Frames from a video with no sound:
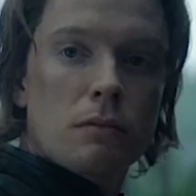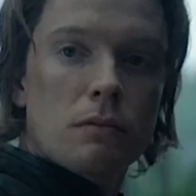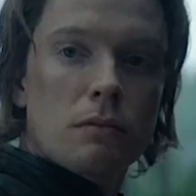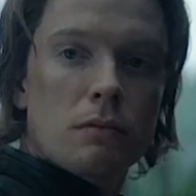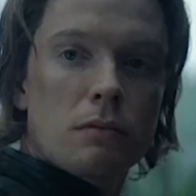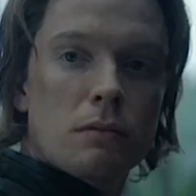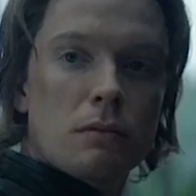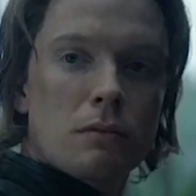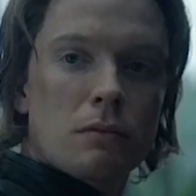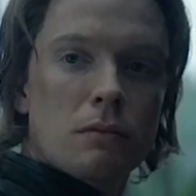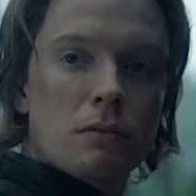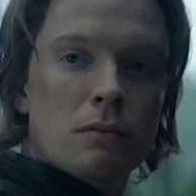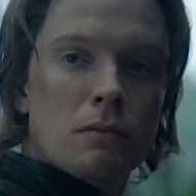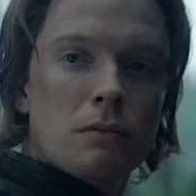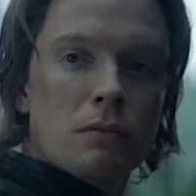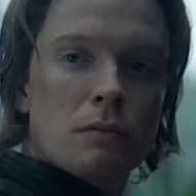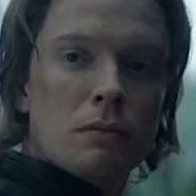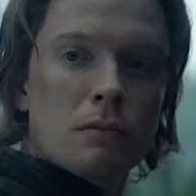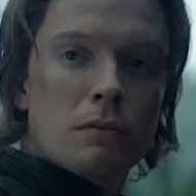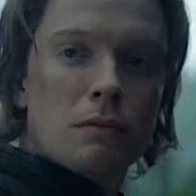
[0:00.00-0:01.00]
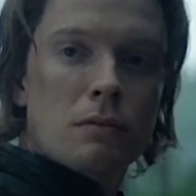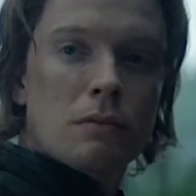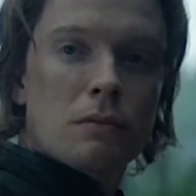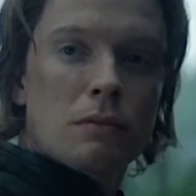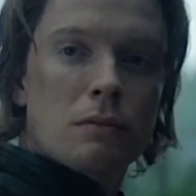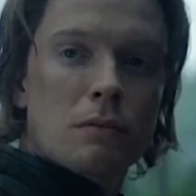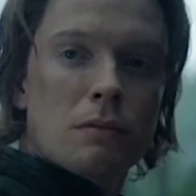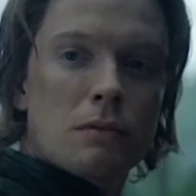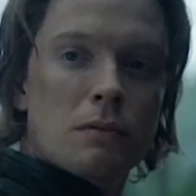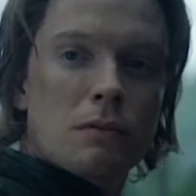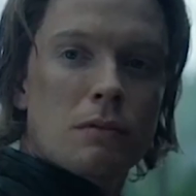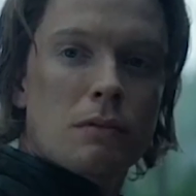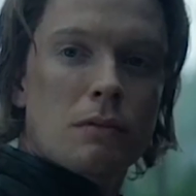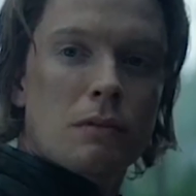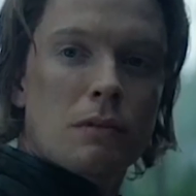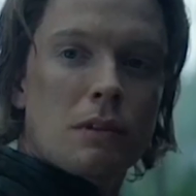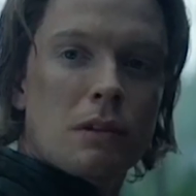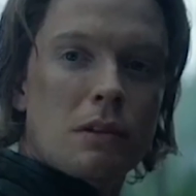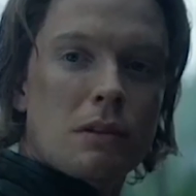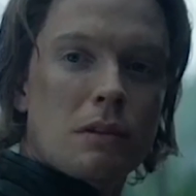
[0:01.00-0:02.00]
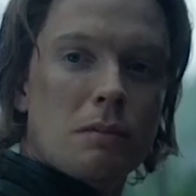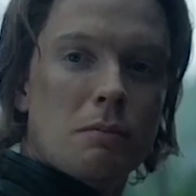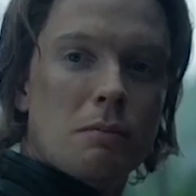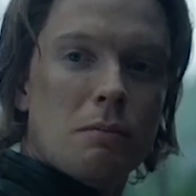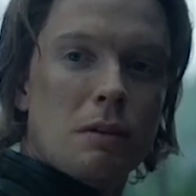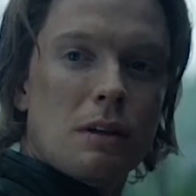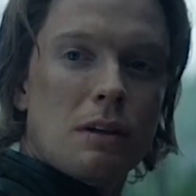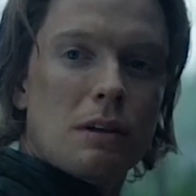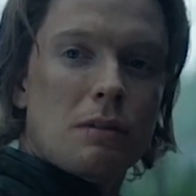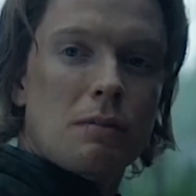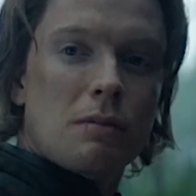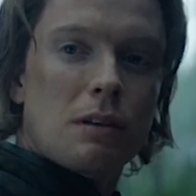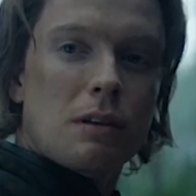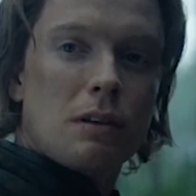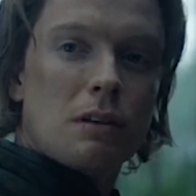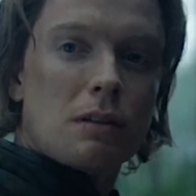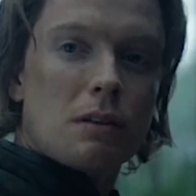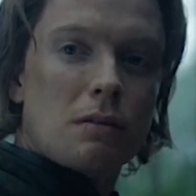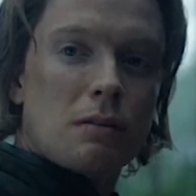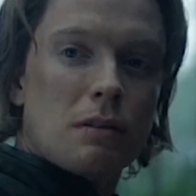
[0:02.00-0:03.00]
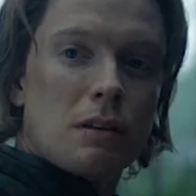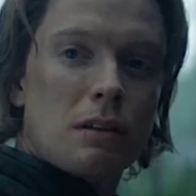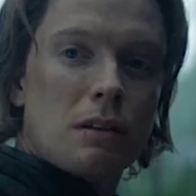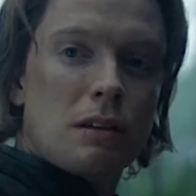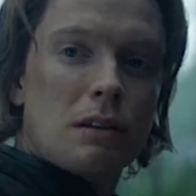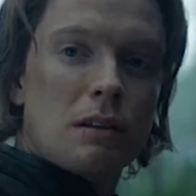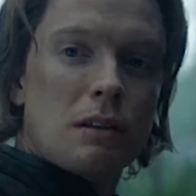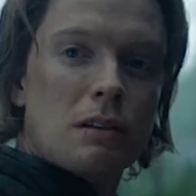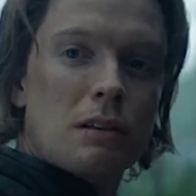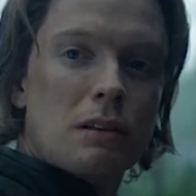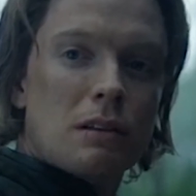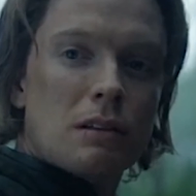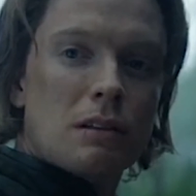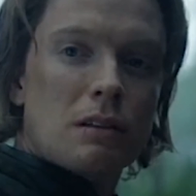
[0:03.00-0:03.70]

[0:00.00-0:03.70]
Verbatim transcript: I and he, he knows that it's his sister that he's been, you